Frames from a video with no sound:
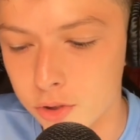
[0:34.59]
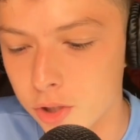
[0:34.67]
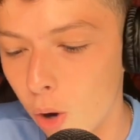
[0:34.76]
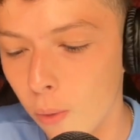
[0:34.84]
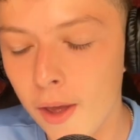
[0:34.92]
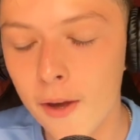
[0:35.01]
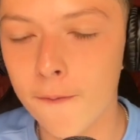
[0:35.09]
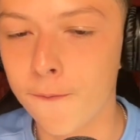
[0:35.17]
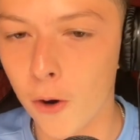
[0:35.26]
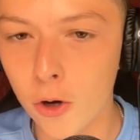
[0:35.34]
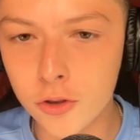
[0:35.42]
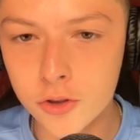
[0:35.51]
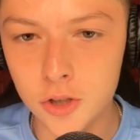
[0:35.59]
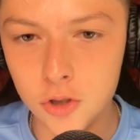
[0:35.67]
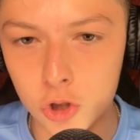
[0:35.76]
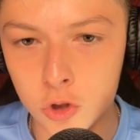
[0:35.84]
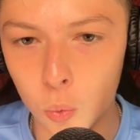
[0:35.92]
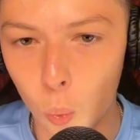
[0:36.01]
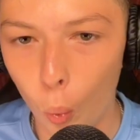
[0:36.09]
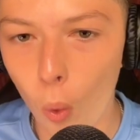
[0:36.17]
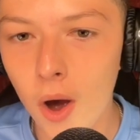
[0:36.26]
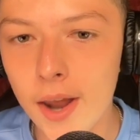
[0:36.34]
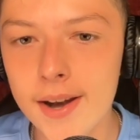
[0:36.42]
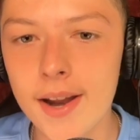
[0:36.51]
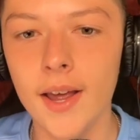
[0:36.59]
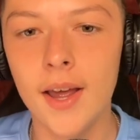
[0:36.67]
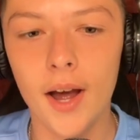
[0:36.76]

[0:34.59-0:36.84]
So, first, just one